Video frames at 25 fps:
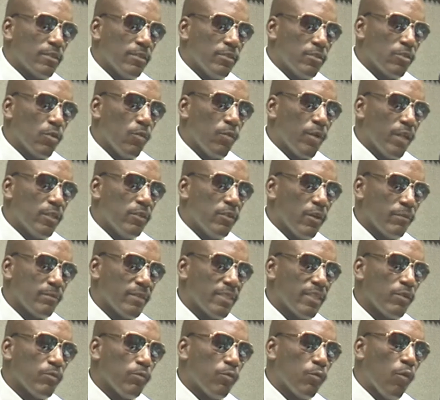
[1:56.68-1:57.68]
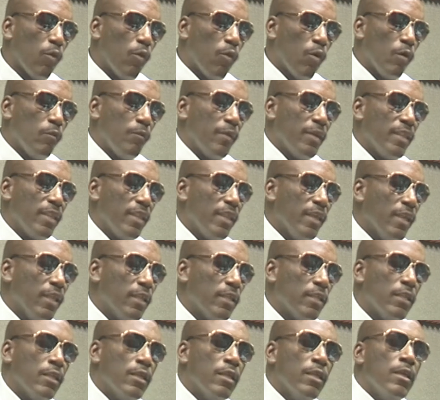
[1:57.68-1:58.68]
and so when I talk about that war
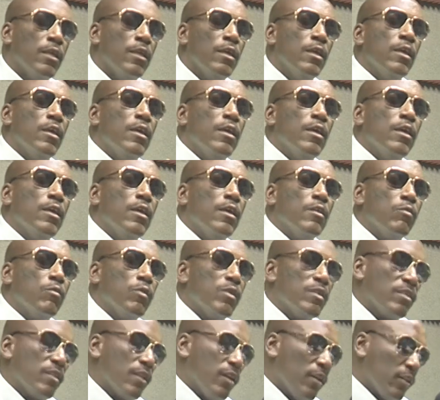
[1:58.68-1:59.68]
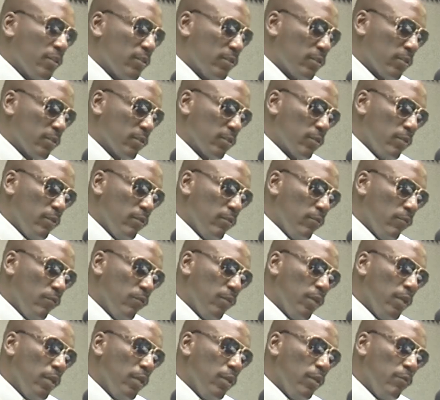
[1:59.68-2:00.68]
within, it was us.
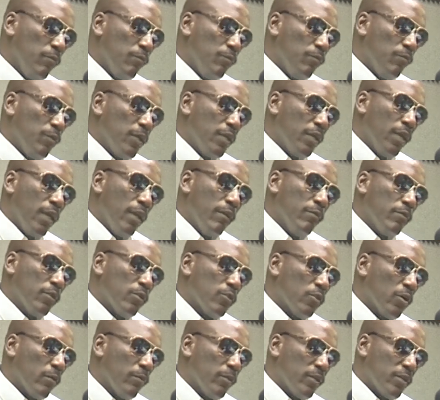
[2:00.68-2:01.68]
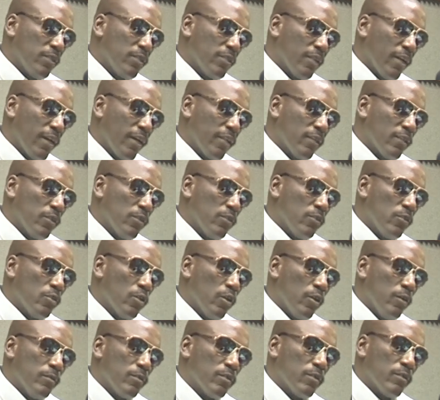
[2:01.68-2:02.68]
We became the top of the chart in terms